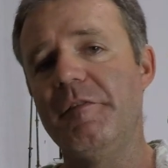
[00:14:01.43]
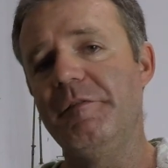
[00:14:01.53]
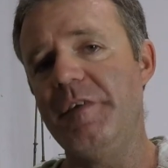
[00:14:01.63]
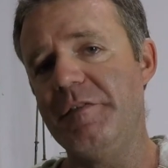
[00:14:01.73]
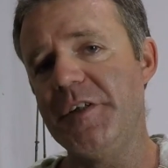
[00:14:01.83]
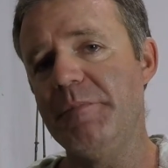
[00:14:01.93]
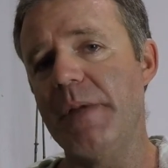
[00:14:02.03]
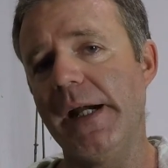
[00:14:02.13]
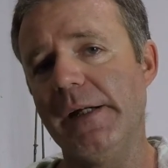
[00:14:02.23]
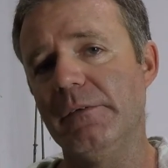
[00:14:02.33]
50
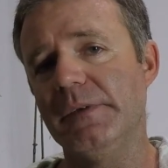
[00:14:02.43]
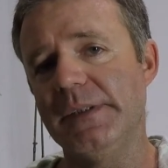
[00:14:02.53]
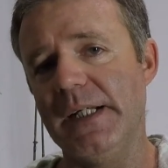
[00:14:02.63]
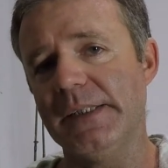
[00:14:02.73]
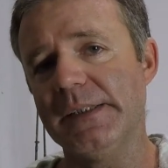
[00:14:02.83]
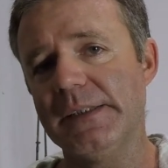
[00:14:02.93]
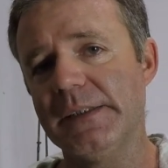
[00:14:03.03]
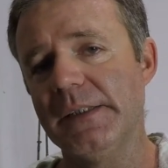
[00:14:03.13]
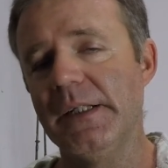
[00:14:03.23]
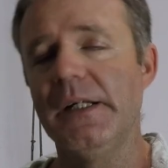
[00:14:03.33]
pound
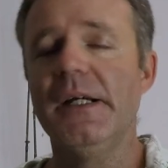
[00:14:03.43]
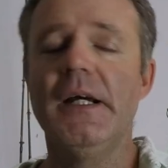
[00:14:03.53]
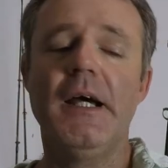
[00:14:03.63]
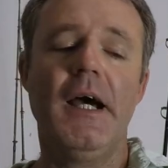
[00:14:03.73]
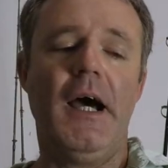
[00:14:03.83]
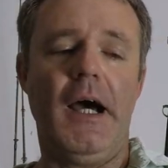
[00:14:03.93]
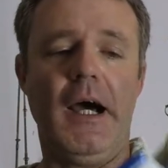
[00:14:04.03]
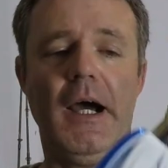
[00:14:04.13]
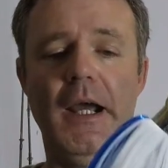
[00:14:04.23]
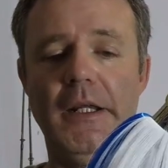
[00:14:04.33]
test,
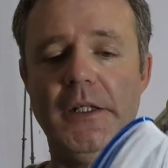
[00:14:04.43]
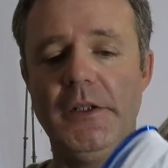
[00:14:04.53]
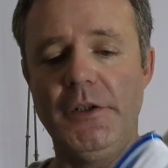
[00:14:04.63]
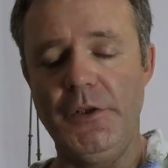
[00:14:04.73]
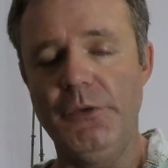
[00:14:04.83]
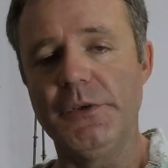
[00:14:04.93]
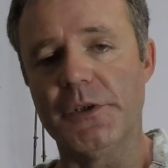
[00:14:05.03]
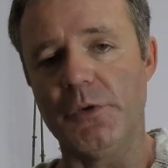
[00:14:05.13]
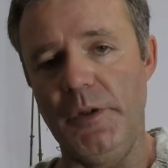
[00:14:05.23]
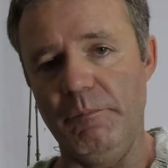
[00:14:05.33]
I use
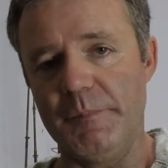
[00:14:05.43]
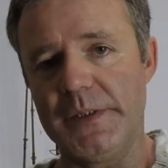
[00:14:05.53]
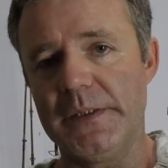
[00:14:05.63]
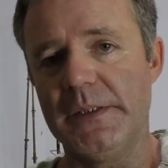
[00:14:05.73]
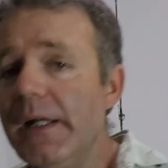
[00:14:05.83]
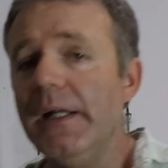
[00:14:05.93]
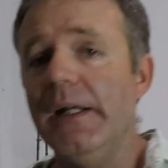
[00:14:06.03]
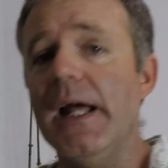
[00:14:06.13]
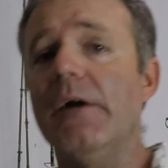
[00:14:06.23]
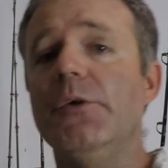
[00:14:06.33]
crimps.
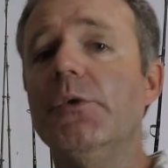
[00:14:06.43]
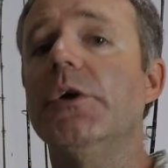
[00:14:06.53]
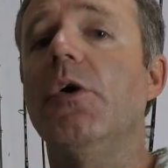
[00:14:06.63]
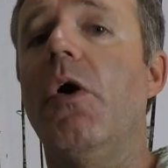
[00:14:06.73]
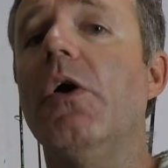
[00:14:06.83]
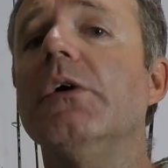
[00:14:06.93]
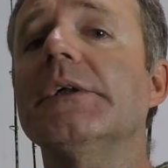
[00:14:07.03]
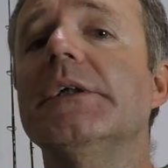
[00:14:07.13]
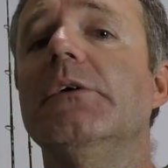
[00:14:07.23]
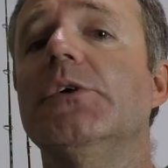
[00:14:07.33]
Now you can
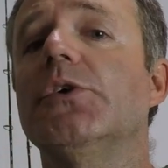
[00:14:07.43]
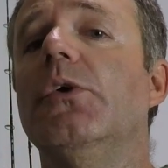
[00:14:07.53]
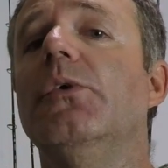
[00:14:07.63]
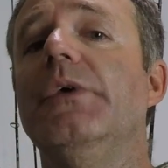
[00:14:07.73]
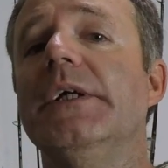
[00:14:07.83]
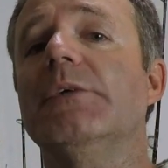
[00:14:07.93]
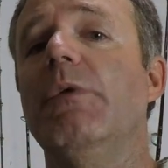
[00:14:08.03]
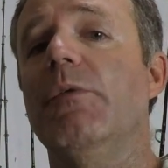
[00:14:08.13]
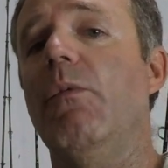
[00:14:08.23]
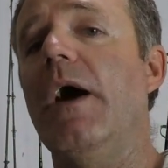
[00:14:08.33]
also troll this
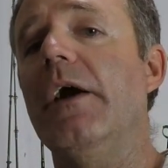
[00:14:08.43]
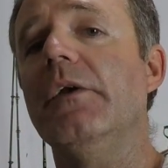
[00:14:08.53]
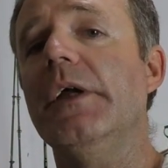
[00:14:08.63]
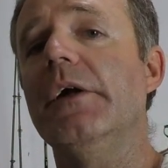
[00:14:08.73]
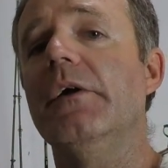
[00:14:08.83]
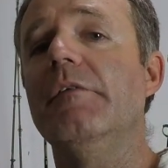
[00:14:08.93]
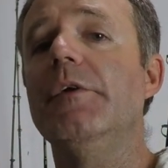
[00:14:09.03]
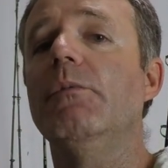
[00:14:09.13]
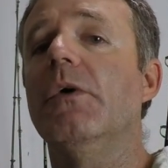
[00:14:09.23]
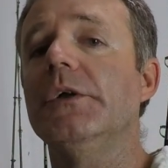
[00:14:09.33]
with wire leader if
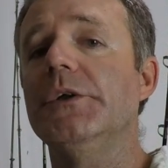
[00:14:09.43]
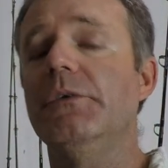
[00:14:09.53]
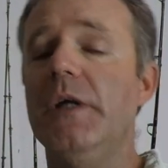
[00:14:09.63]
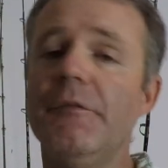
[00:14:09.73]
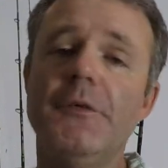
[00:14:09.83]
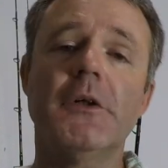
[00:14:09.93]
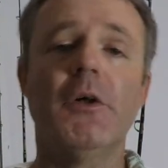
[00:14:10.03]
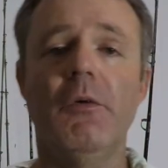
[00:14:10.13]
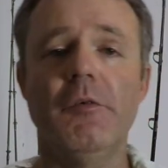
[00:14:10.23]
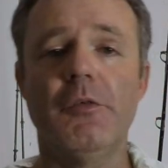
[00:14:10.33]
you want to, if you're
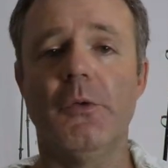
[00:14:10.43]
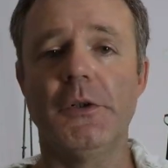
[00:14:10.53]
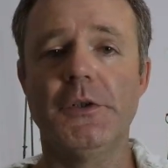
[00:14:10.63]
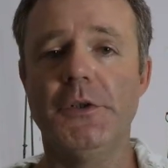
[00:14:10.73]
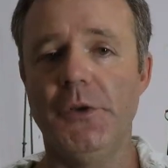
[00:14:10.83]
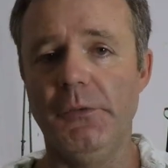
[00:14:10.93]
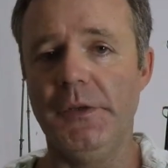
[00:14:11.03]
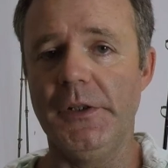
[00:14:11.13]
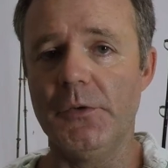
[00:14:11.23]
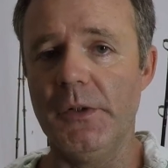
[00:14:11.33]
going for
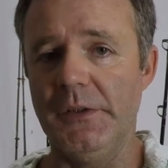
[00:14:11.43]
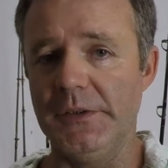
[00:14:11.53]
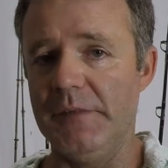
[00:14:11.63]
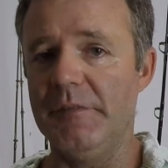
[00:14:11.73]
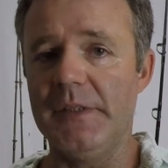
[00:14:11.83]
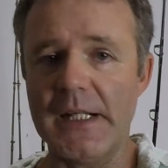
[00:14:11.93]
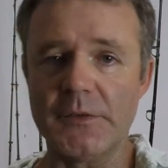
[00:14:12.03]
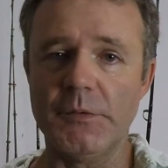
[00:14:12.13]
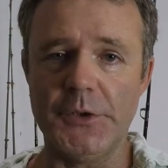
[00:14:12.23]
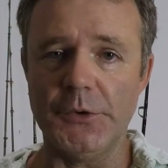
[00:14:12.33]
toothy critters, if
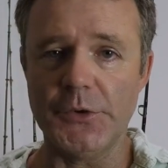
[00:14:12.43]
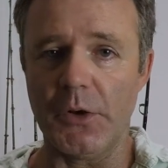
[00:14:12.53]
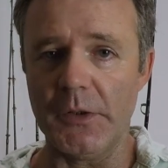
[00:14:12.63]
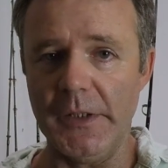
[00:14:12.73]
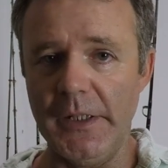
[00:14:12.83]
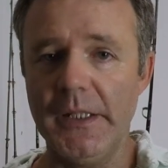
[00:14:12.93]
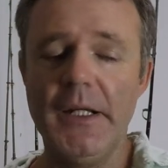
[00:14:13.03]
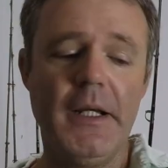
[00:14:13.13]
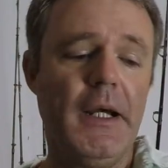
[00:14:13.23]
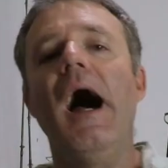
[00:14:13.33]
that's what you're targeting.
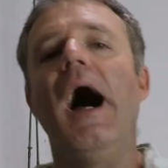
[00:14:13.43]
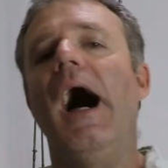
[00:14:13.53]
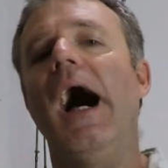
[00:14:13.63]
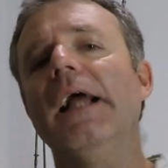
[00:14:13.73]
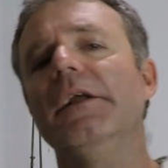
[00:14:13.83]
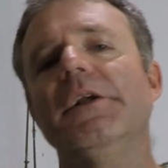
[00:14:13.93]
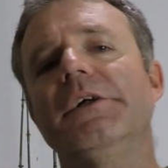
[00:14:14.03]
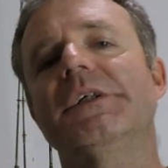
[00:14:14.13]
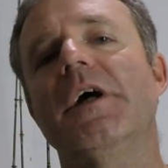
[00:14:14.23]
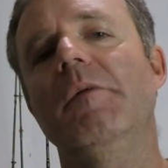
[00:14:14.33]

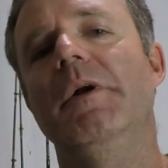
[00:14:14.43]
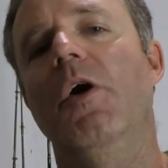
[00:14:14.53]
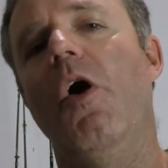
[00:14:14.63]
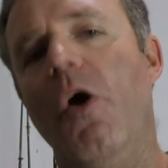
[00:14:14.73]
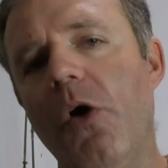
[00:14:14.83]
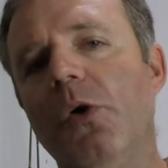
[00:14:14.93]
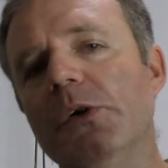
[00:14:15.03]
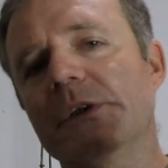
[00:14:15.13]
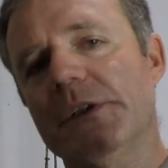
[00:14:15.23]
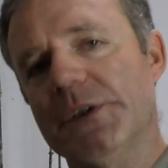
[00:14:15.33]
Islanders come in
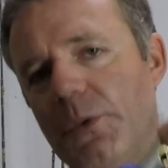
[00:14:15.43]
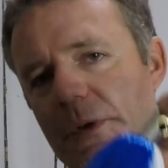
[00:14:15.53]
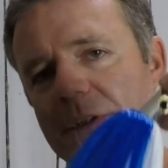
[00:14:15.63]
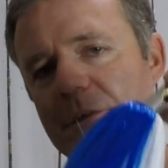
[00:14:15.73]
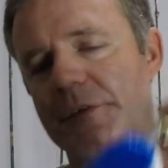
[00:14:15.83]
all sorts of